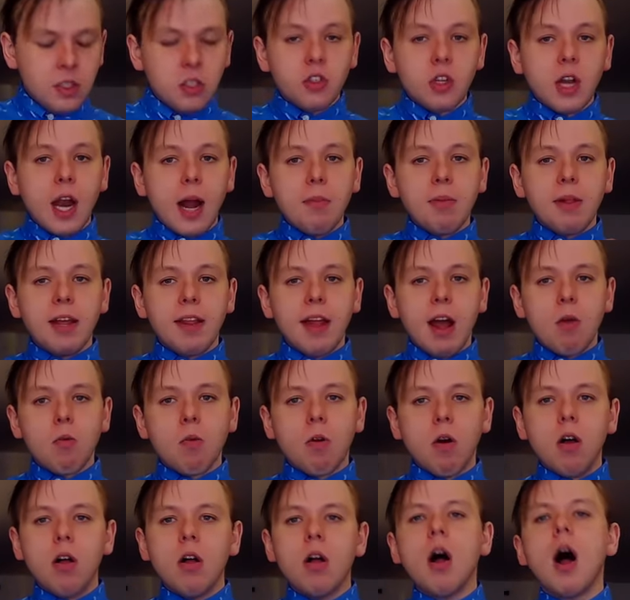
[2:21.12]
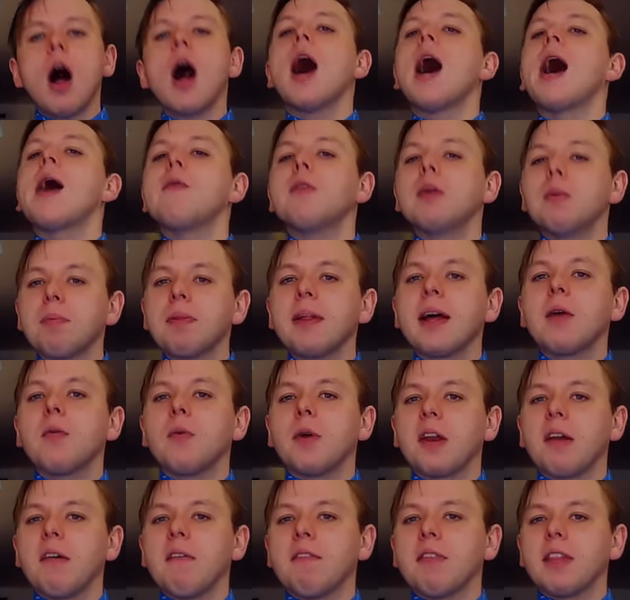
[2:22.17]
Should I play that role? I would play
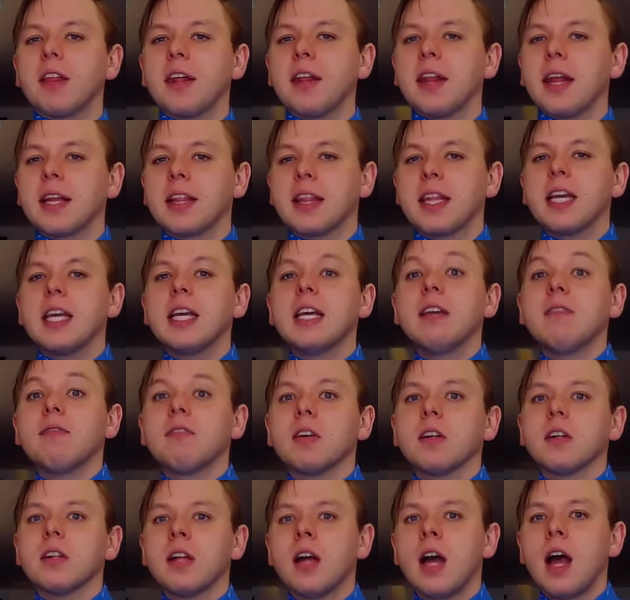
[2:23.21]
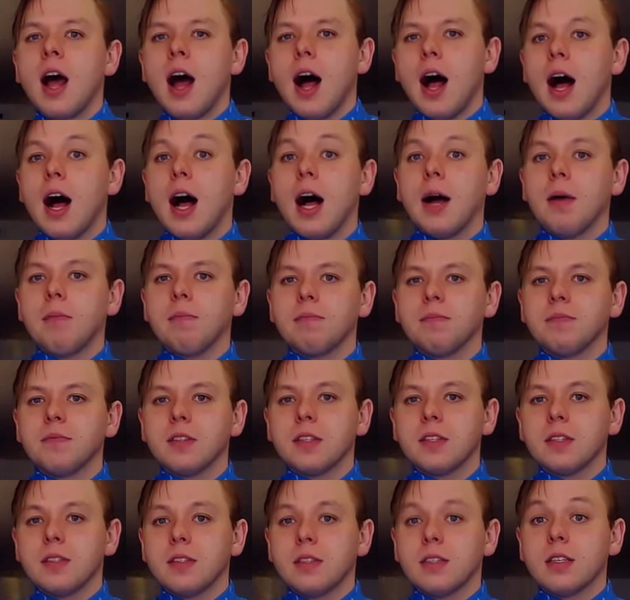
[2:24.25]
one of the like the evil
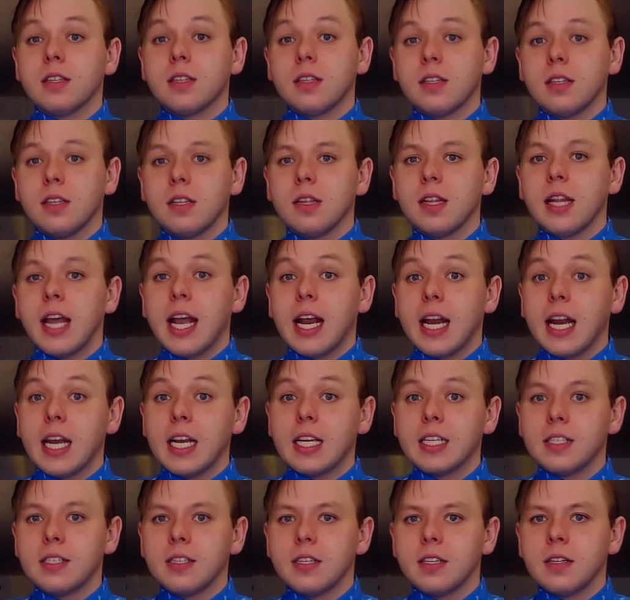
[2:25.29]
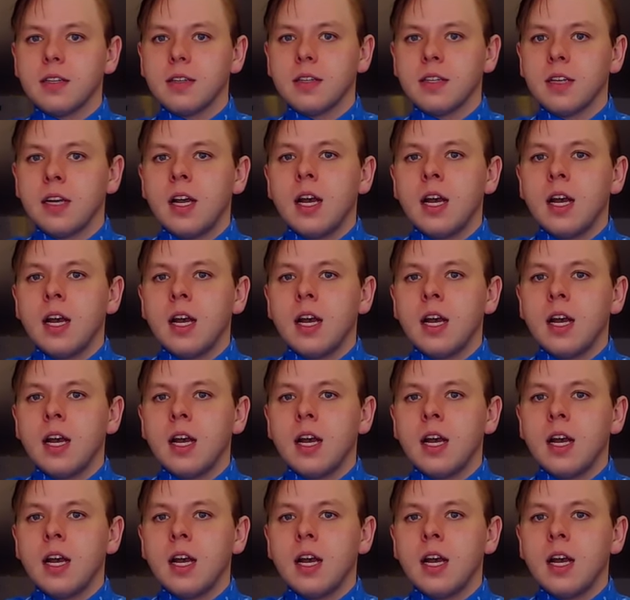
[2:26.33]
ladies.